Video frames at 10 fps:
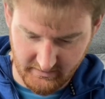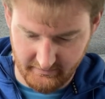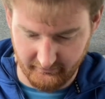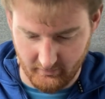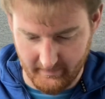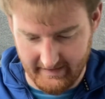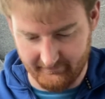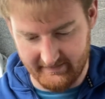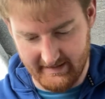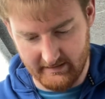So we had
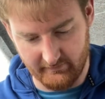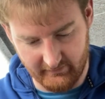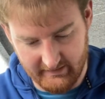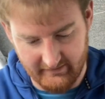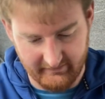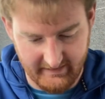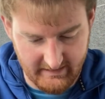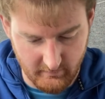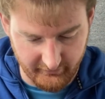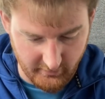the yellow, the connector
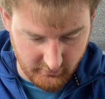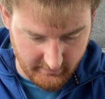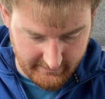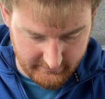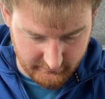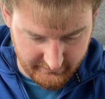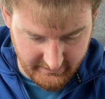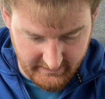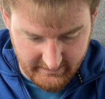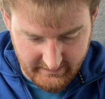here was our ground,
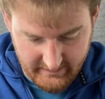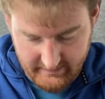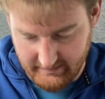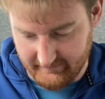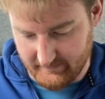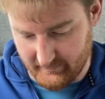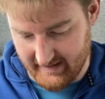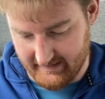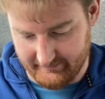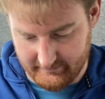and then we
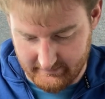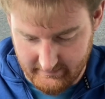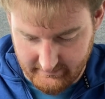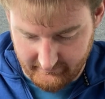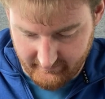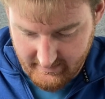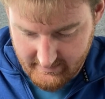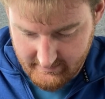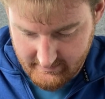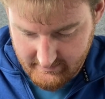had our live
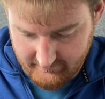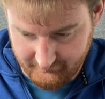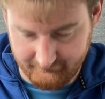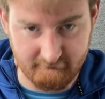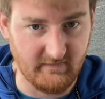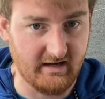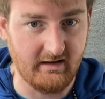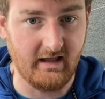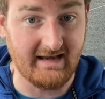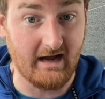there.
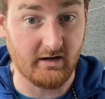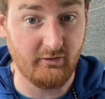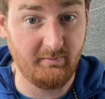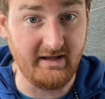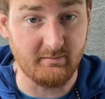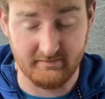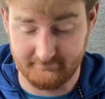It now goes beep.